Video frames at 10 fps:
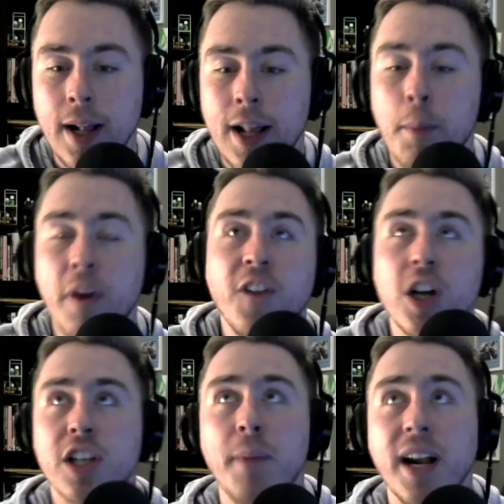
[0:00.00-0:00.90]
But if you're
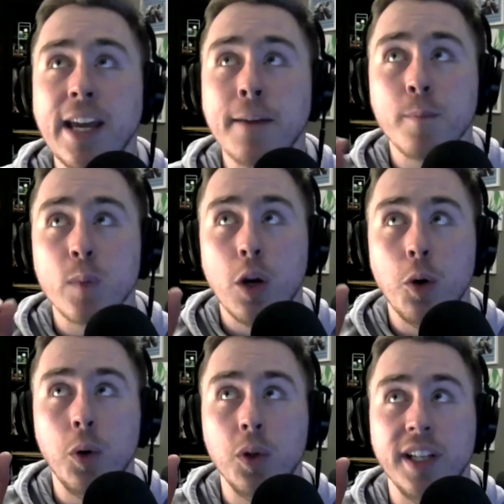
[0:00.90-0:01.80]
somebody
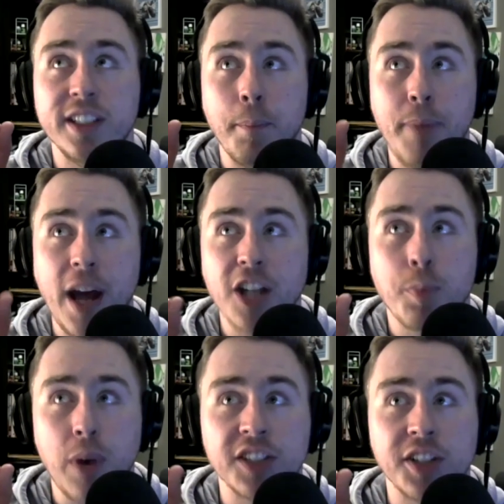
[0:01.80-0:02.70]
who is a bench
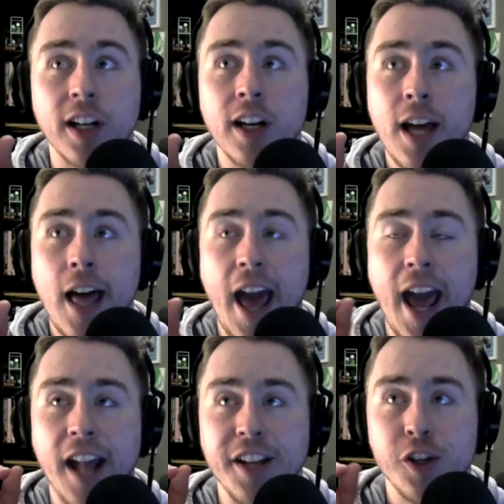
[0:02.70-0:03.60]
presser
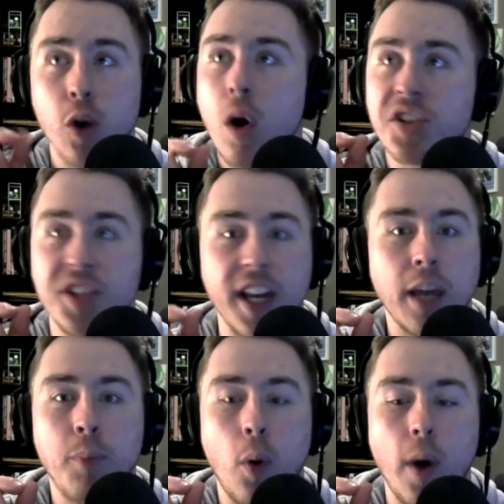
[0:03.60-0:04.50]
and your
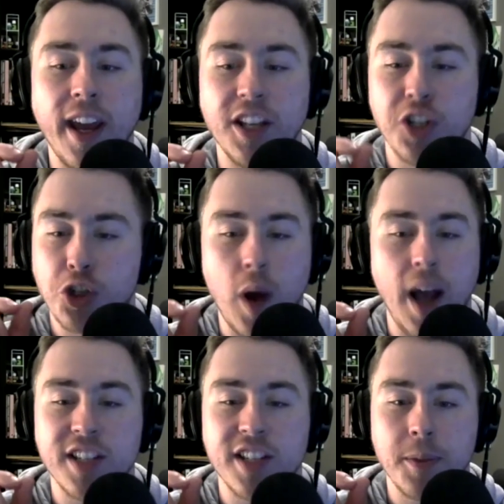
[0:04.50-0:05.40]
sticking point is your
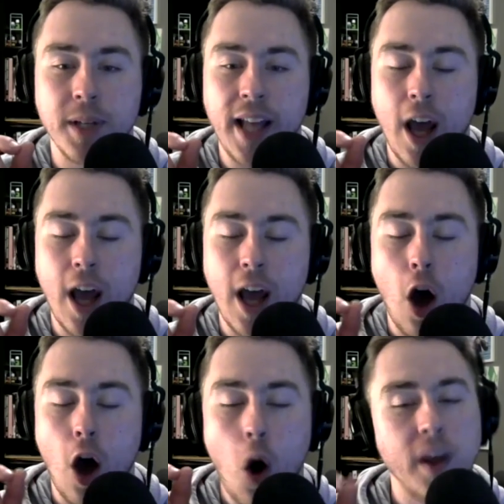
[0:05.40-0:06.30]
triceps, and that
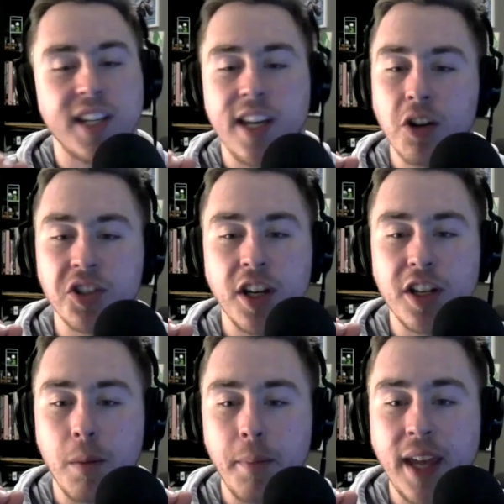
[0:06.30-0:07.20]
always kills you in
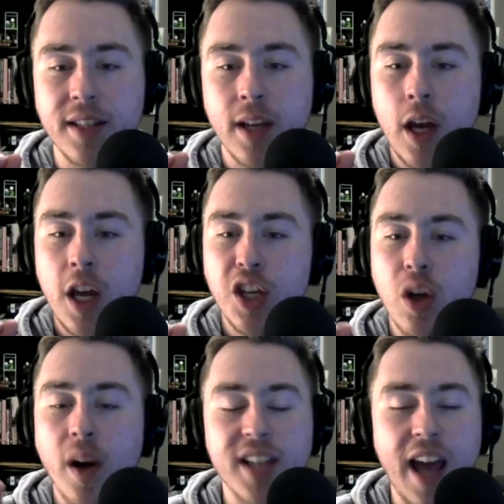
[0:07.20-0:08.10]
your meet, you
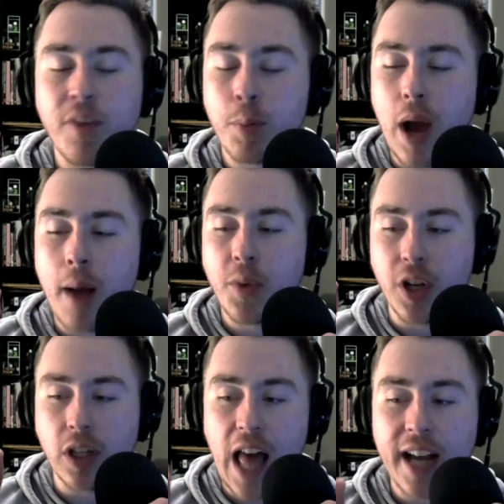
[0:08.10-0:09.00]
always have a problem with your
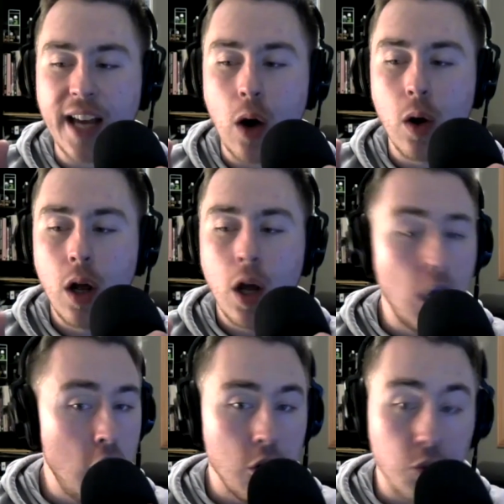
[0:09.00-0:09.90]
lockout.
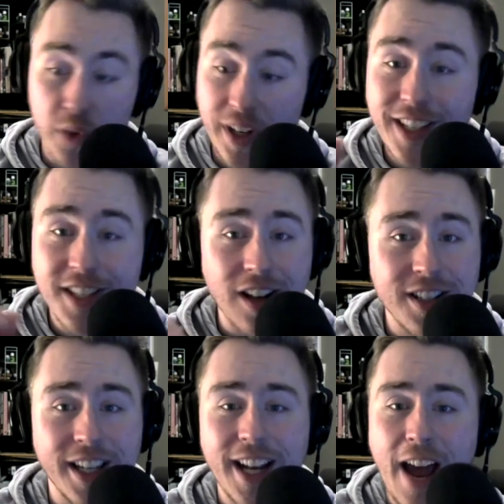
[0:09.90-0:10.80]
really start to
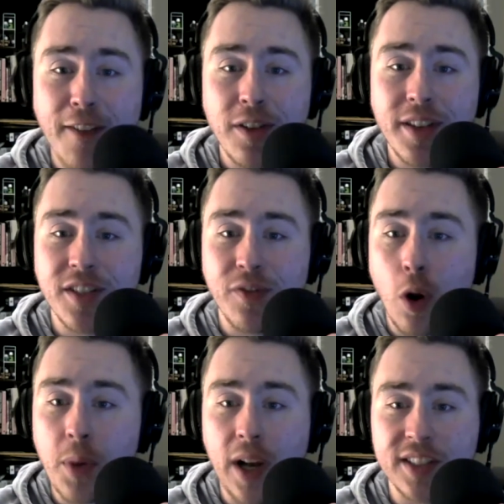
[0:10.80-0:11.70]
get after these floor
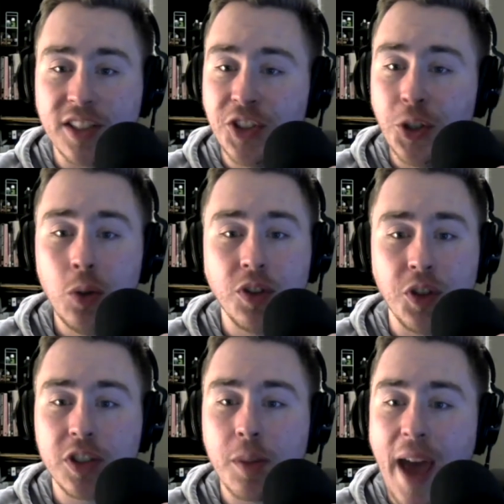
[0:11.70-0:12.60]
presses. Do
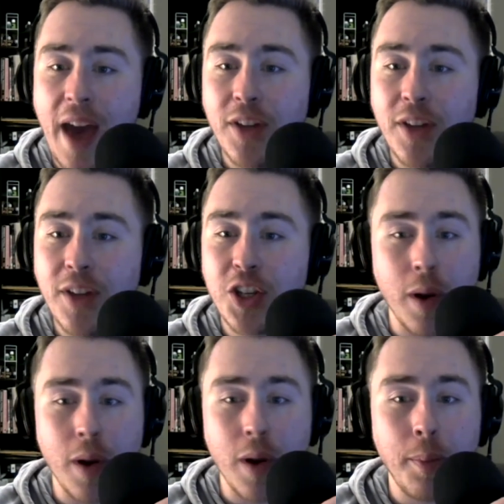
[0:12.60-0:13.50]
some heavy
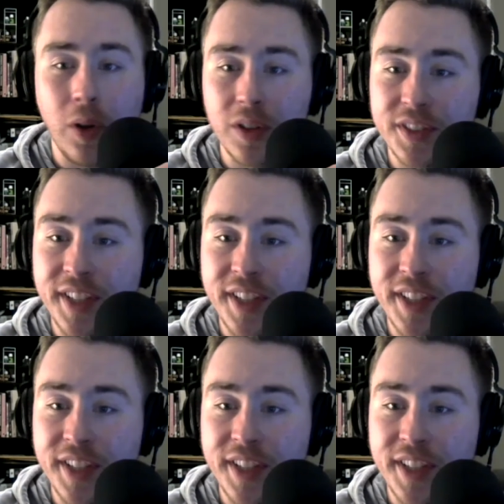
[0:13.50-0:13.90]
triples,